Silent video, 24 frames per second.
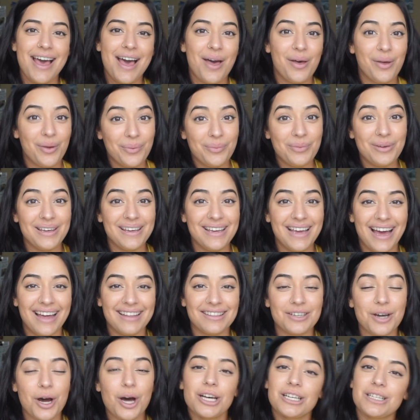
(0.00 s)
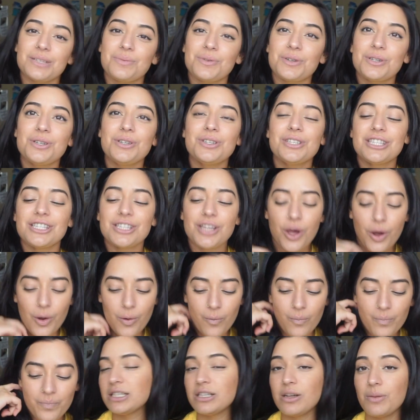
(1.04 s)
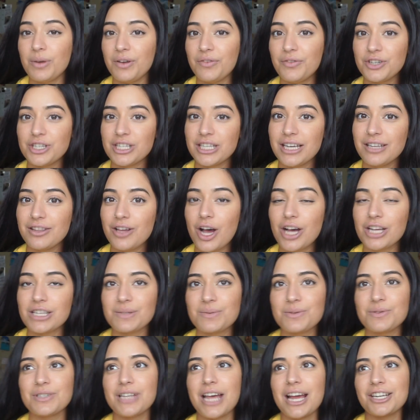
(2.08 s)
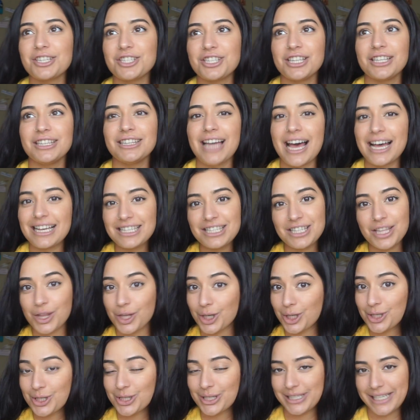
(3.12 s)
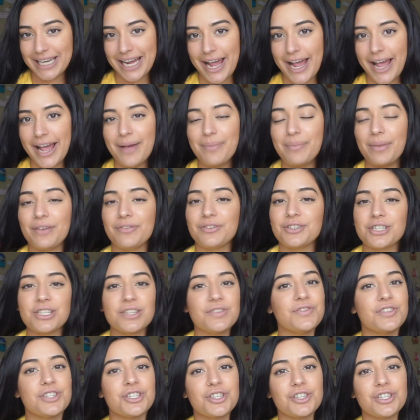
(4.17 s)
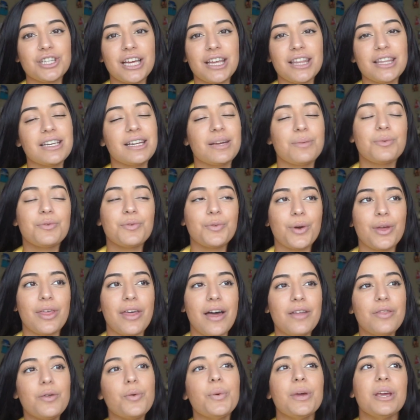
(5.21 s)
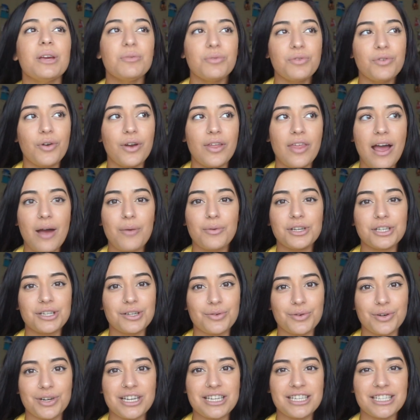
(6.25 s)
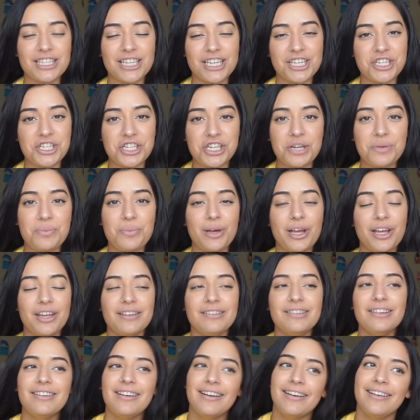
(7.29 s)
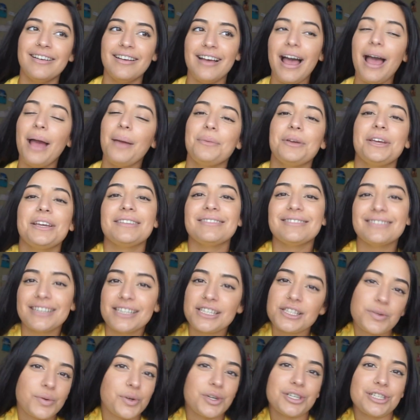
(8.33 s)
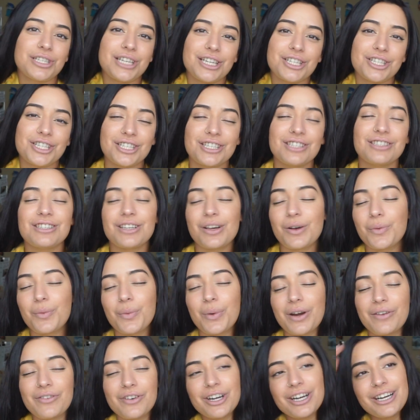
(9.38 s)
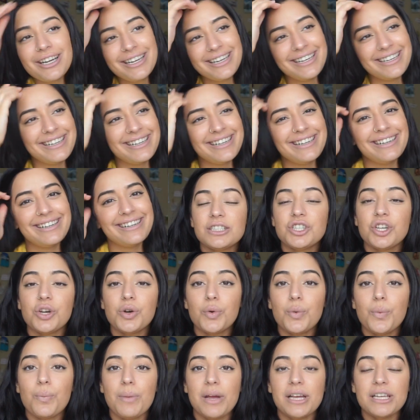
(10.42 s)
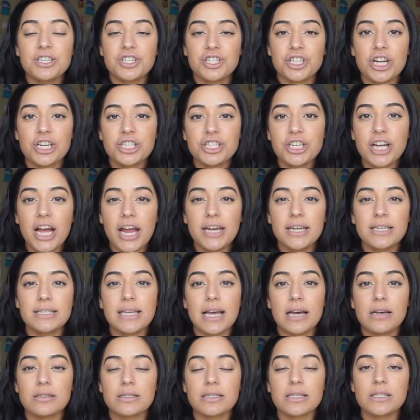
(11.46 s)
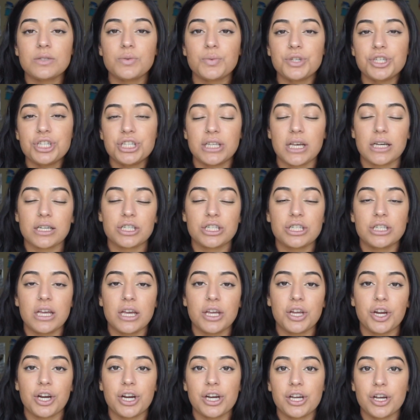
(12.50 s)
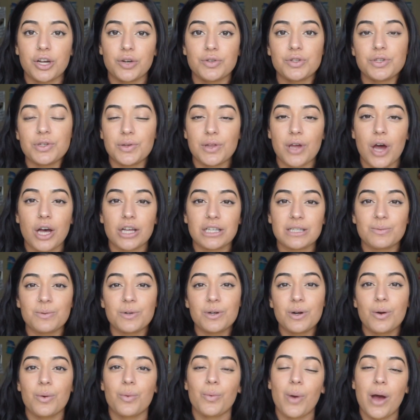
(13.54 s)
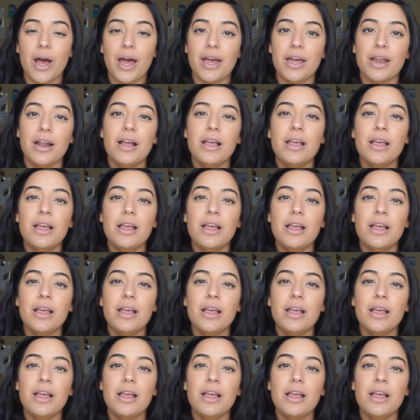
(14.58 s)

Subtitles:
OB at the hospital. So my first day at the hospital was actually last Thursday, my first official day. The day before that, the week before that, we did orientation, but it's orientation, so whatever. So my instructor kind of tells us which section that you're gonna go to in the hospital, or what